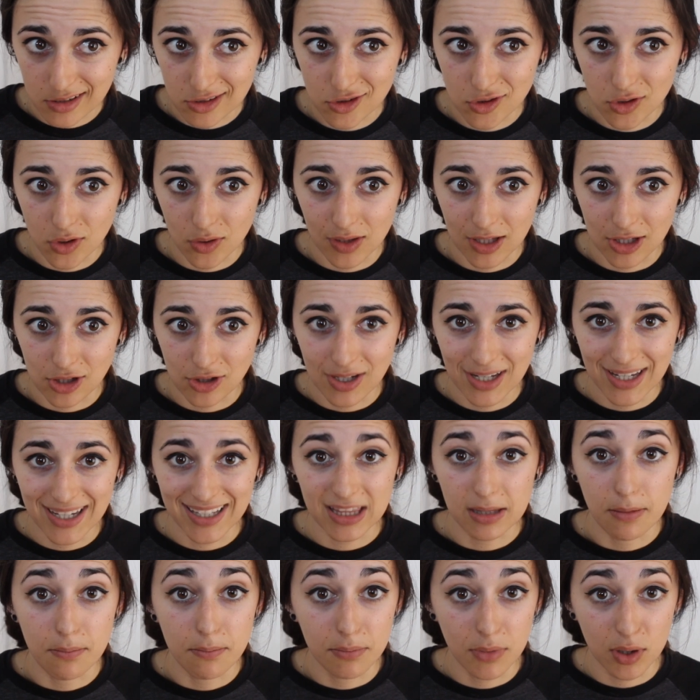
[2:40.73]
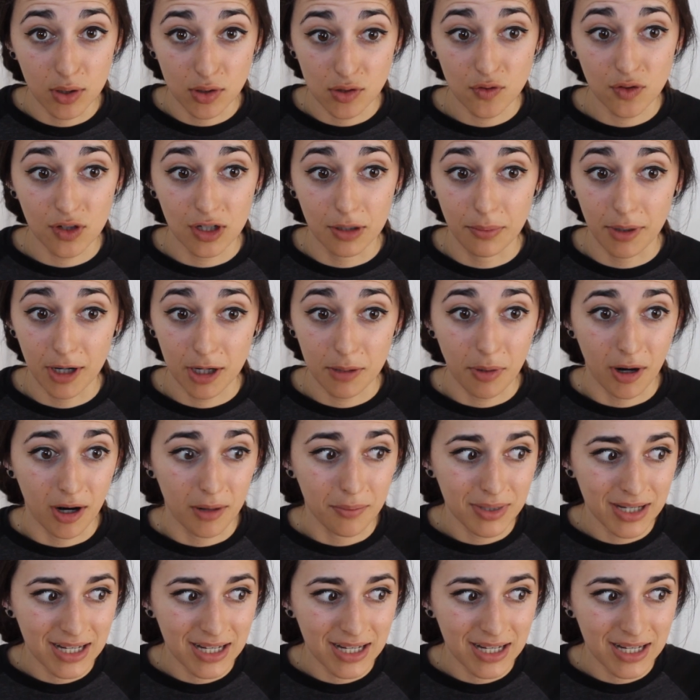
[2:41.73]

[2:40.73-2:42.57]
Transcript: so that you can get the most for your body part.